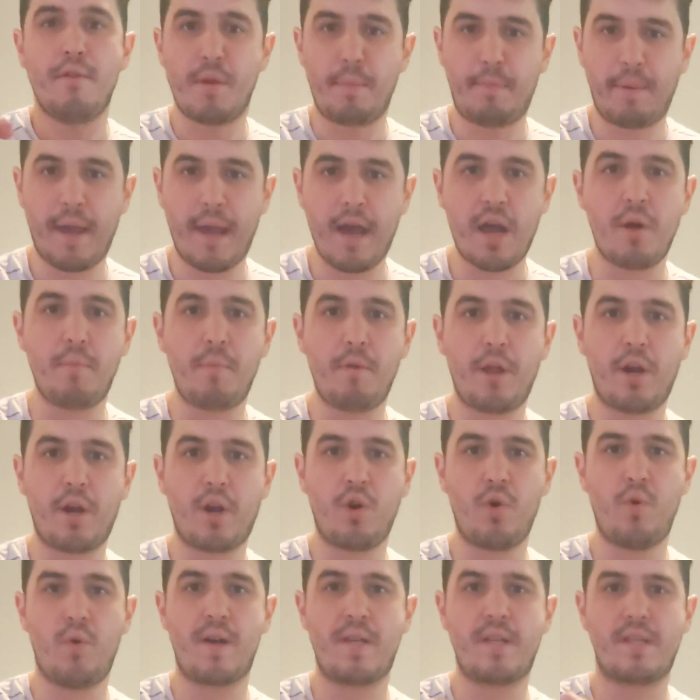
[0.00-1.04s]
the piano
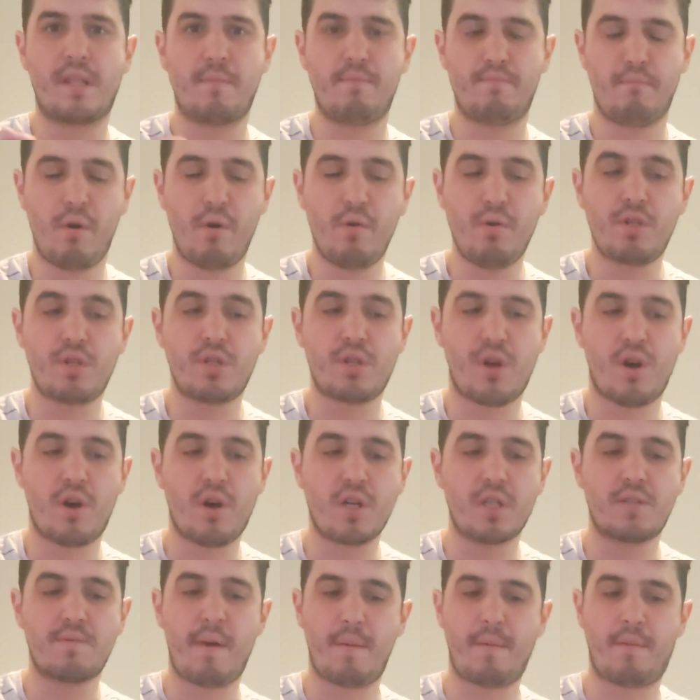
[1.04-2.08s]
player who has the most
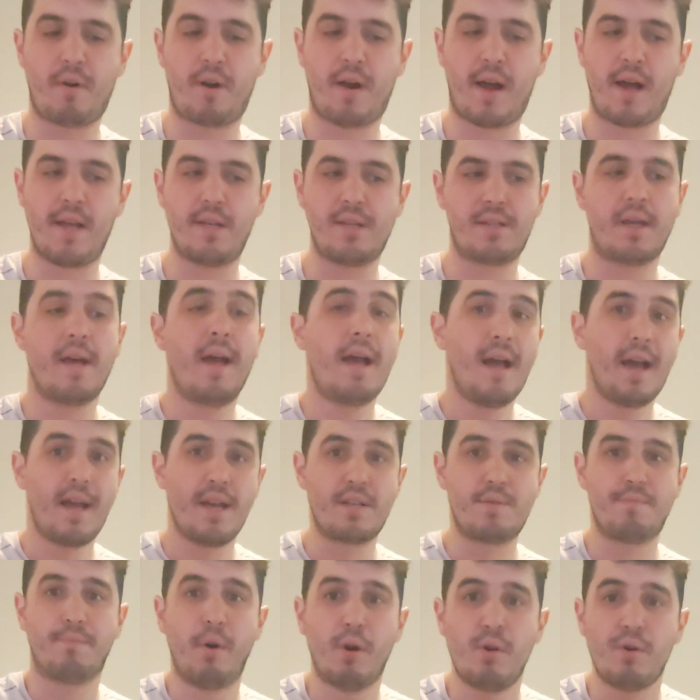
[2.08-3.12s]
songs memorized
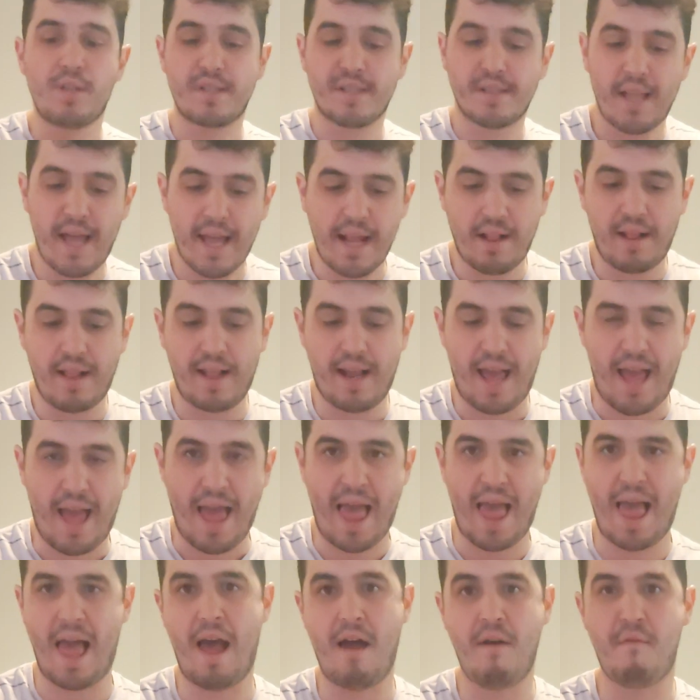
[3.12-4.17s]
is most likely to
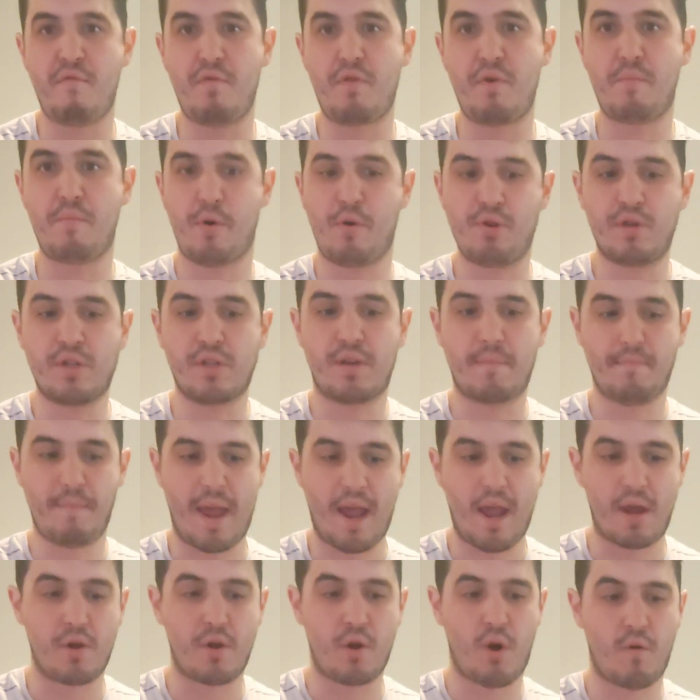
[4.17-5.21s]
have the most
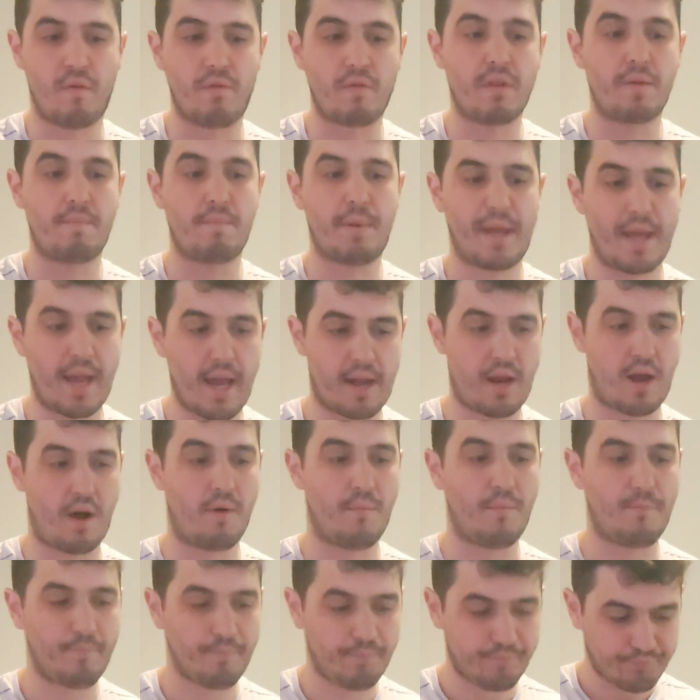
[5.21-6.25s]
command over the piano.
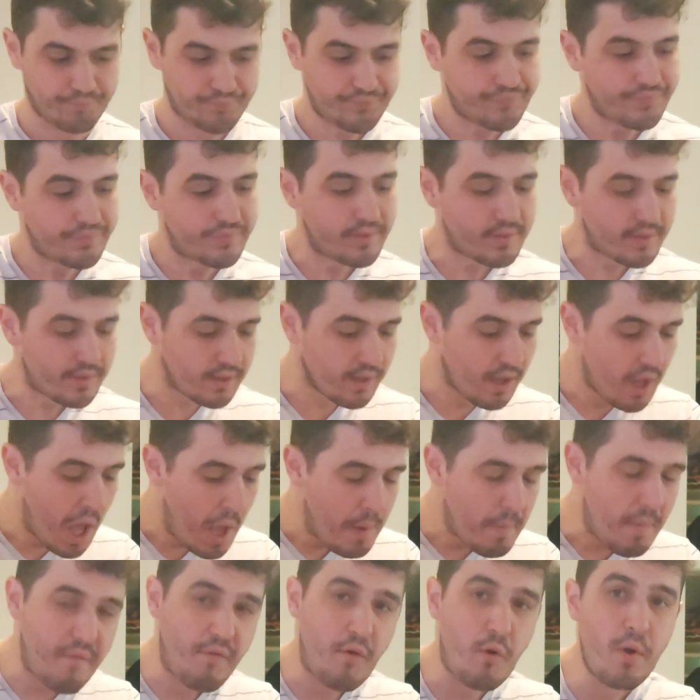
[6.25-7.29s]

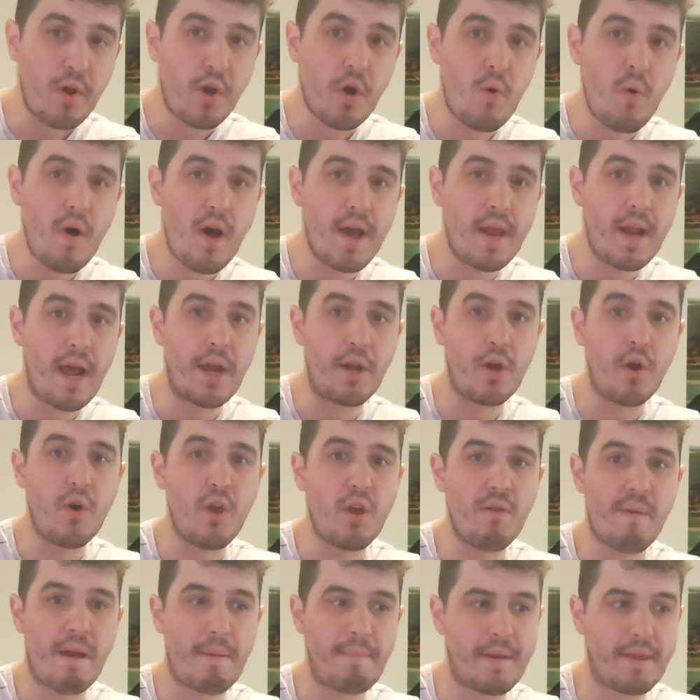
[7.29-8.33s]
Before we go on, I know you
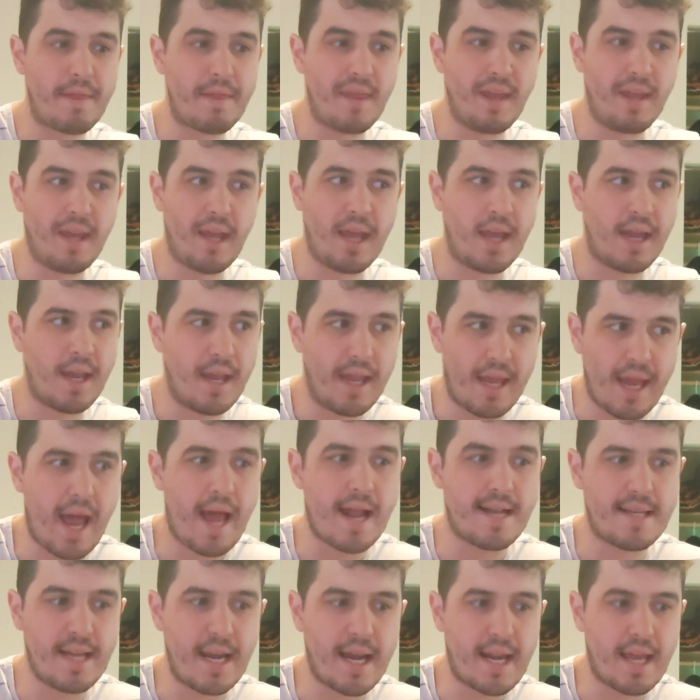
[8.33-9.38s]
might be thinking,
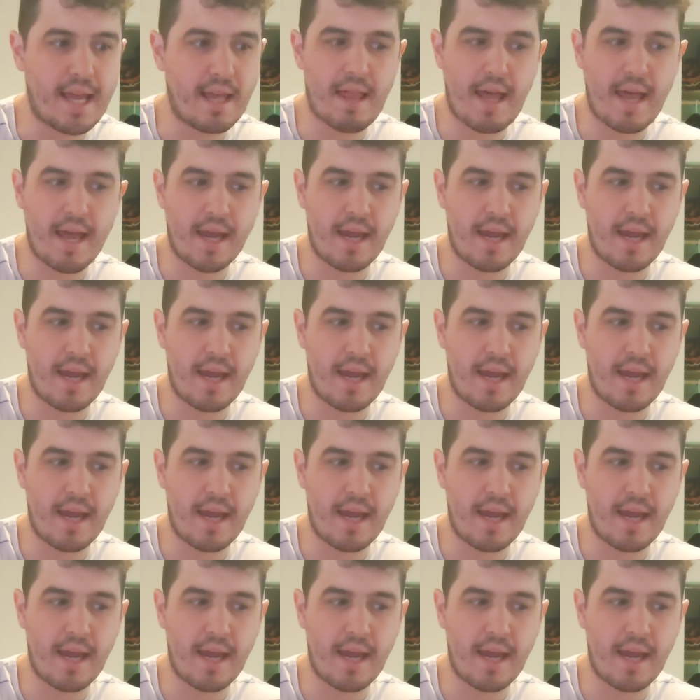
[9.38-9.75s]
yeah, Danny,